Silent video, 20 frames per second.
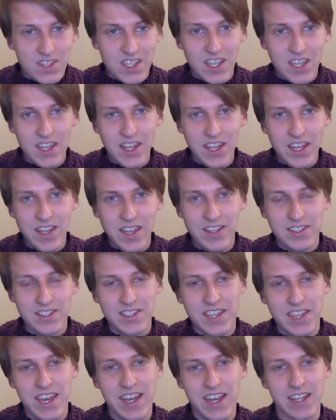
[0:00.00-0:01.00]
And then there's
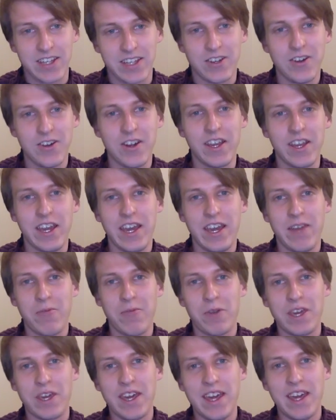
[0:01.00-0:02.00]
Katakuri, and
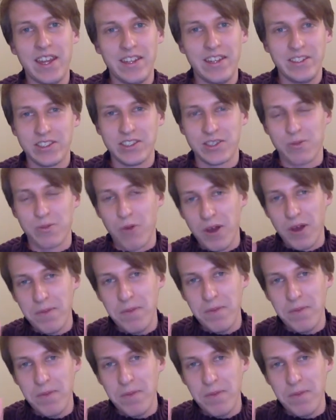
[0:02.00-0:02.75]
we get just one